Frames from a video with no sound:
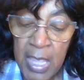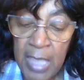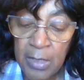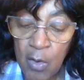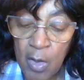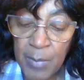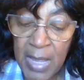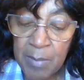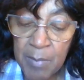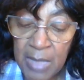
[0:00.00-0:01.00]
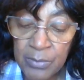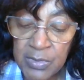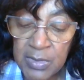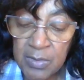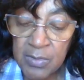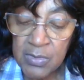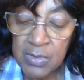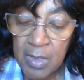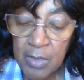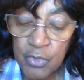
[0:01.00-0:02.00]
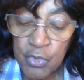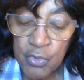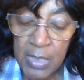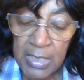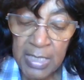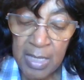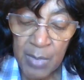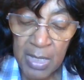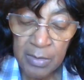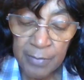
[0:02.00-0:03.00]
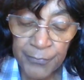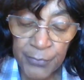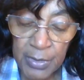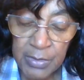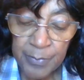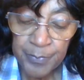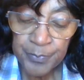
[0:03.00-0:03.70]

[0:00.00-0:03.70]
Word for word: and on my mountains tread him under foot.